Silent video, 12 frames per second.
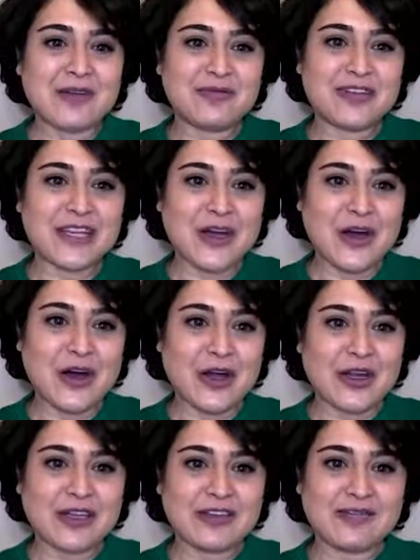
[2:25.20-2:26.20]
We
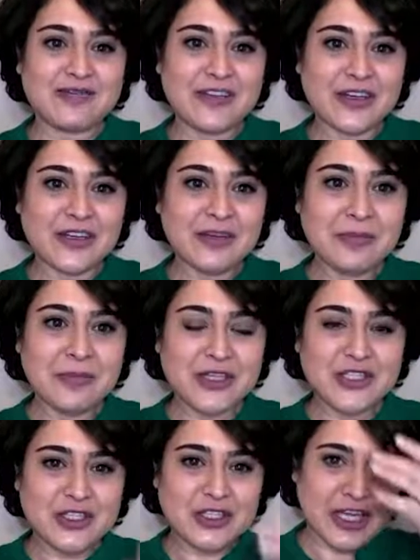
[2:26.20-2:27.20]
are very
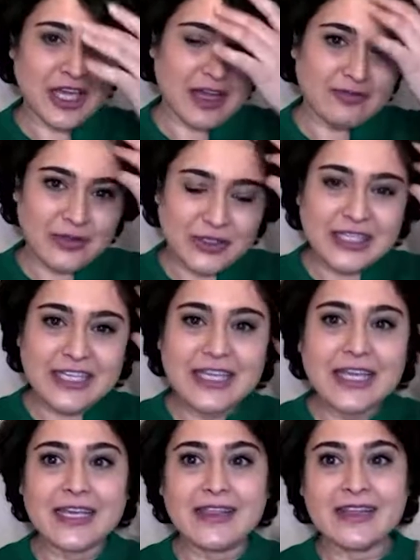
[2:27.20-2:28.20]
much working
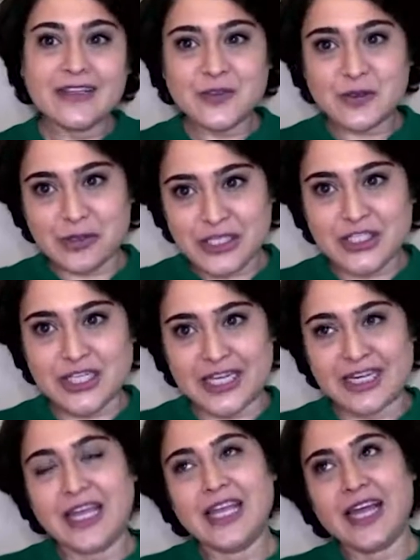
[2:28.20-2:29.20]
in this
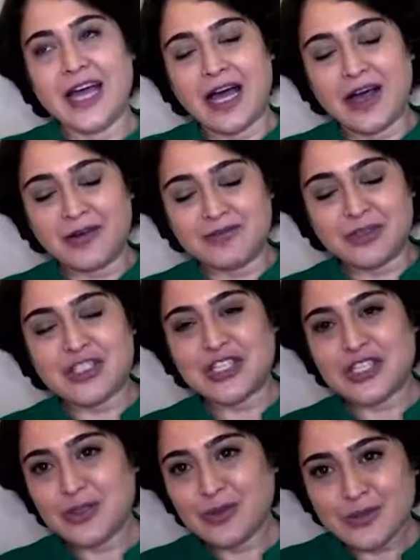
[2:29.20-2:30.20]
region,
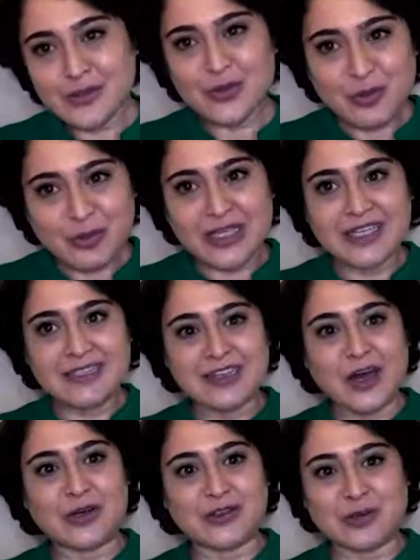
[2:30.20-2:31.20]
which used to be the
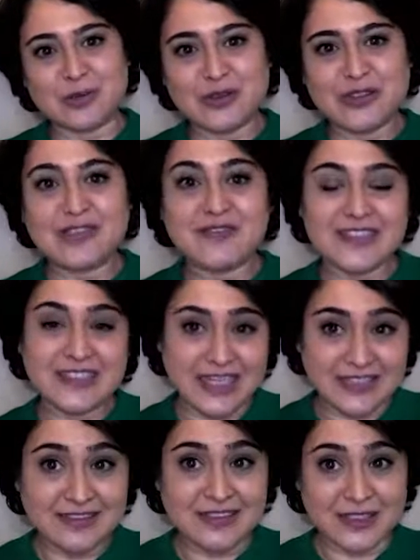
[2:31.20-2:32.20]
automotive
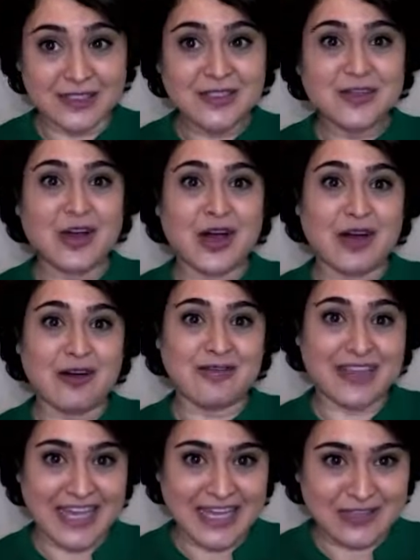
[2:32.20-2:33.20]
center of
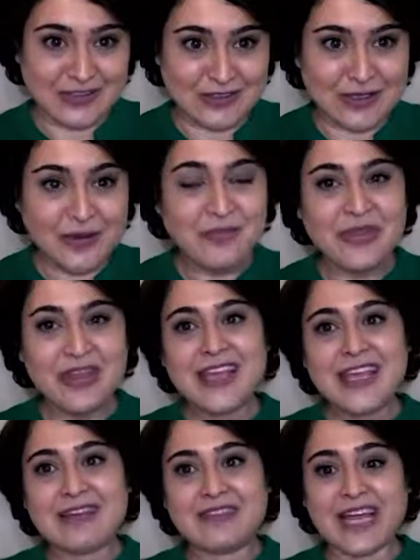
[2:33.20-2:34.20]
Canada.
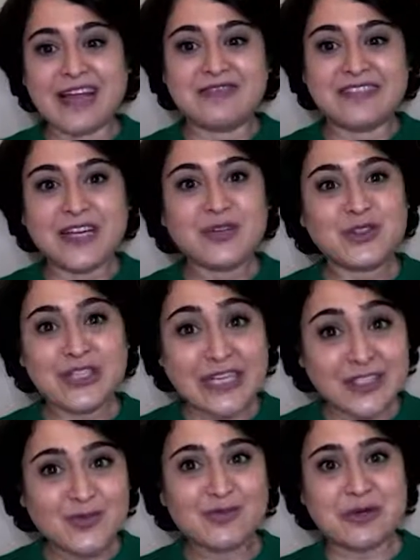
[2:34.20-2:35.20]
We have now
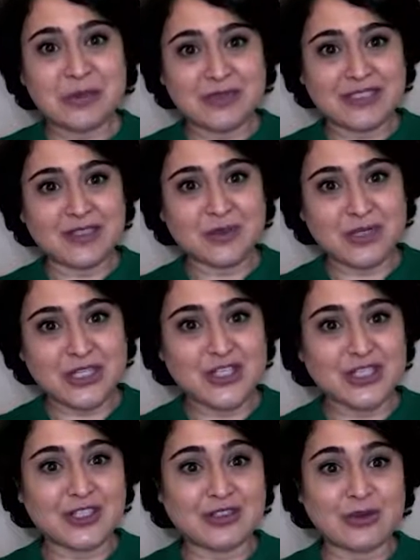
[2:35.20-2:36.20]
transformed the
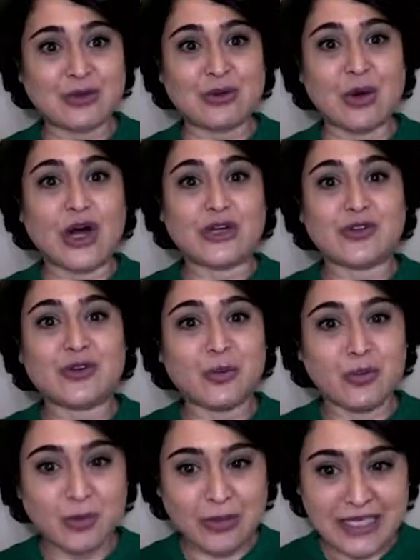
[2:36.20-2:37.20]
region to
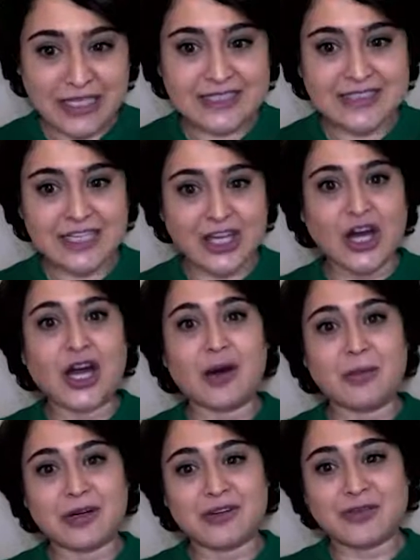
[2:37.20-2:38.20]
automobility
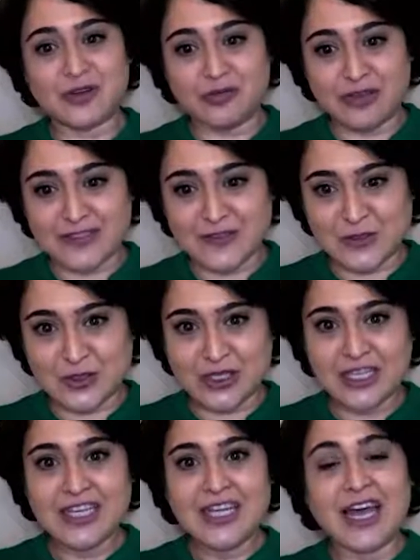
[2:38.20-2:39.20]
hub for Windsor,
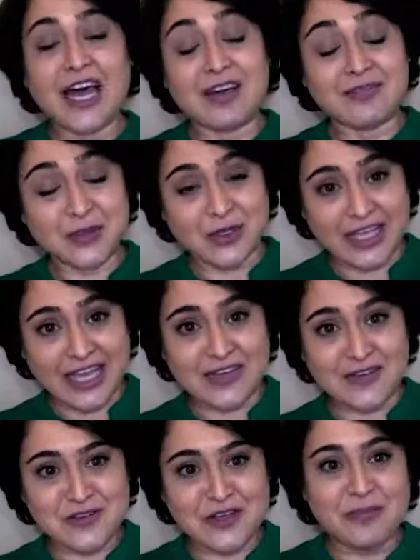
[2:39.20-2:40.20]
for
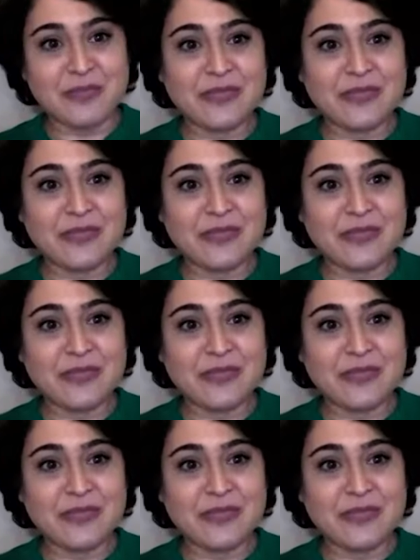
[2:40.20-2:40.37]
Canada.